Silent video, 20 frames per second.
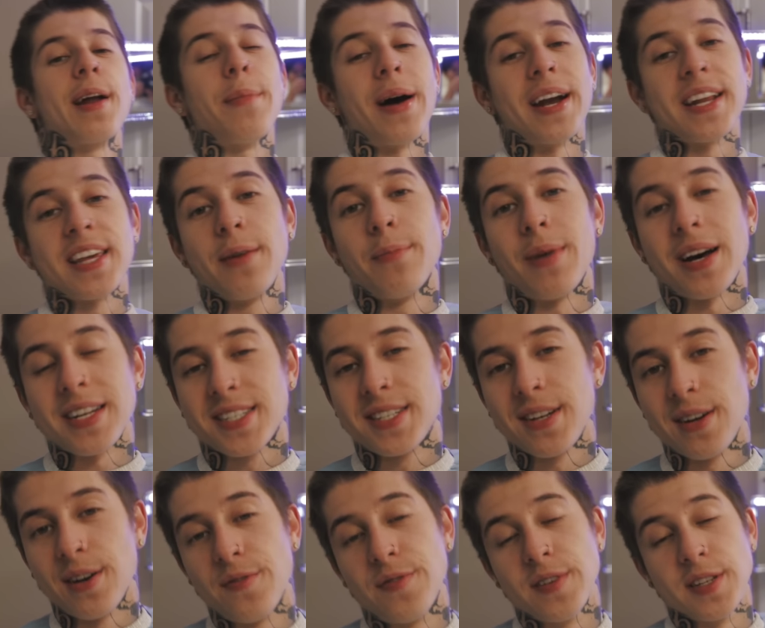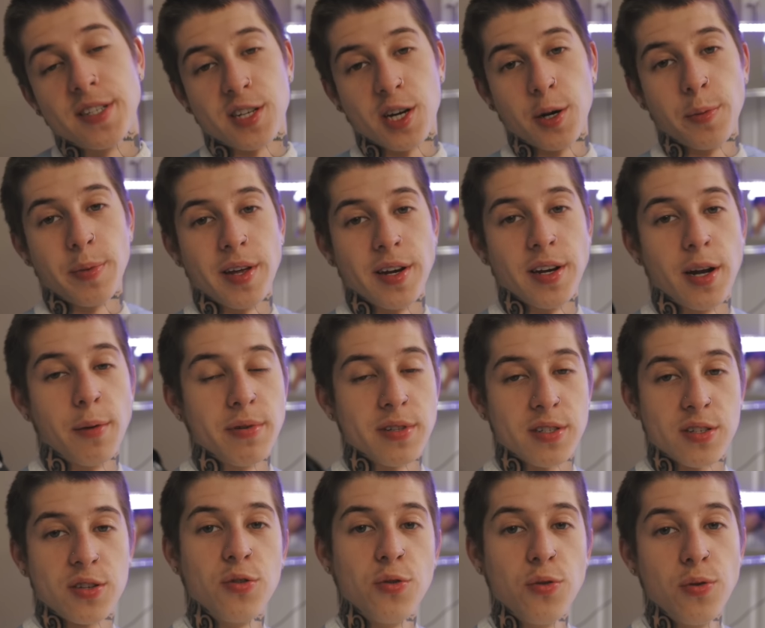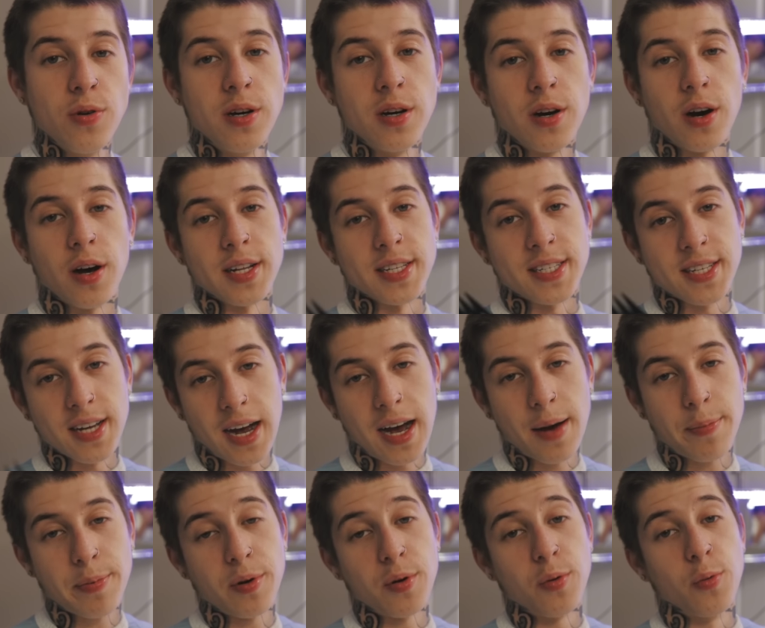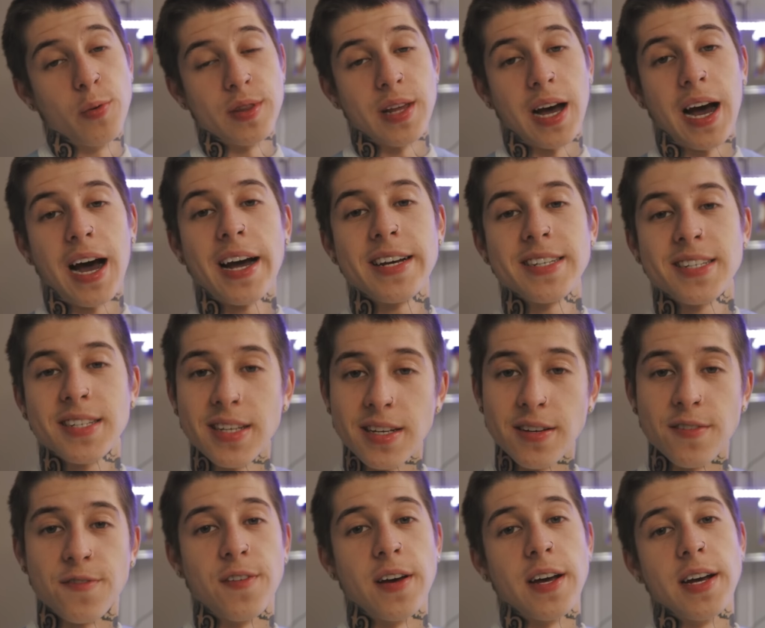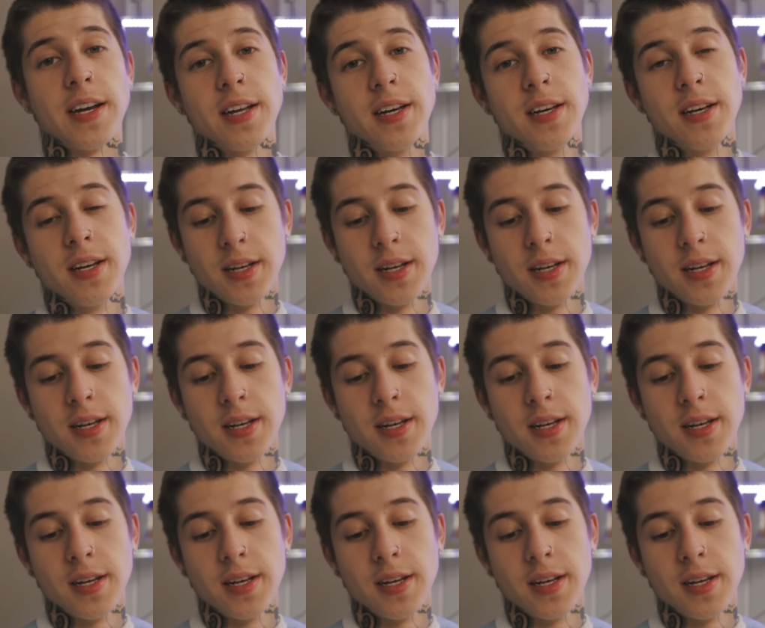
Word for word: I'm about to give myself is gonna be a number two on top with the high skin fade.